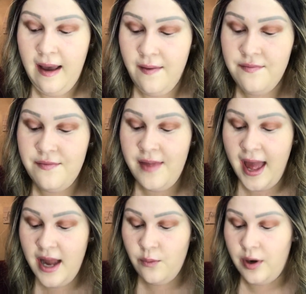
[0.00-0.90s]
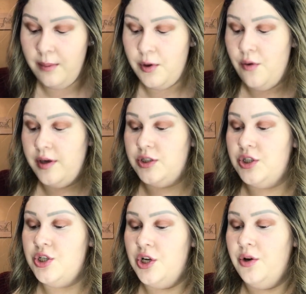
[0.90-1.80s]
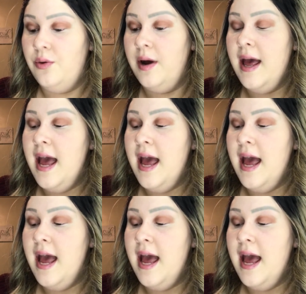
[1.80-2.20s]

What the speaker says: then what I'm going to do